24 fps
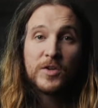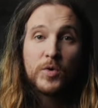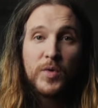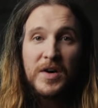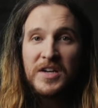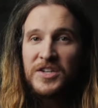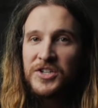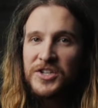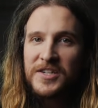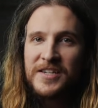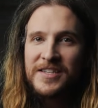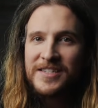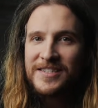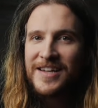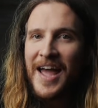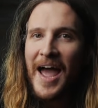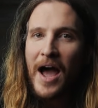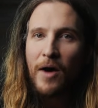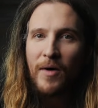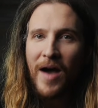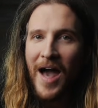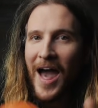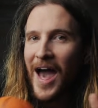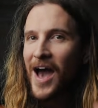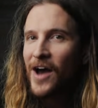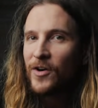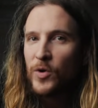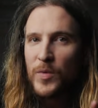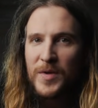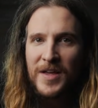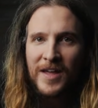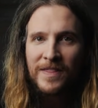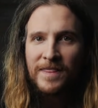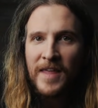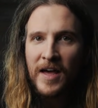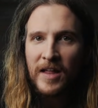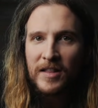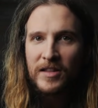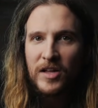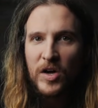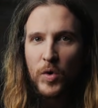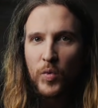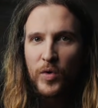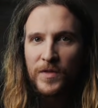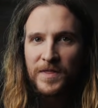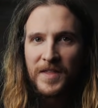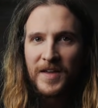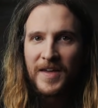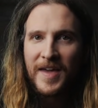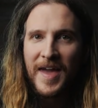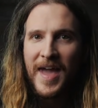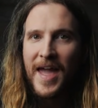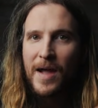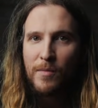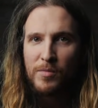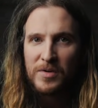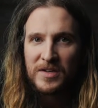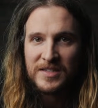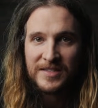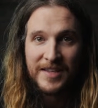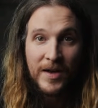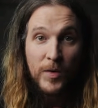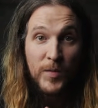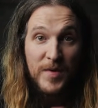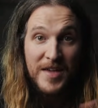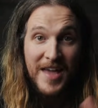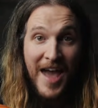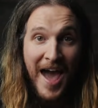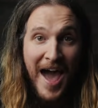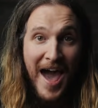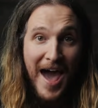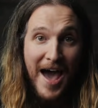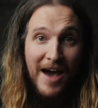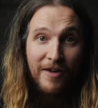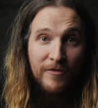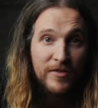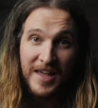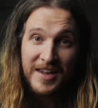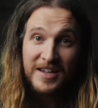the question is now, how do we get that look with the cameras that we have?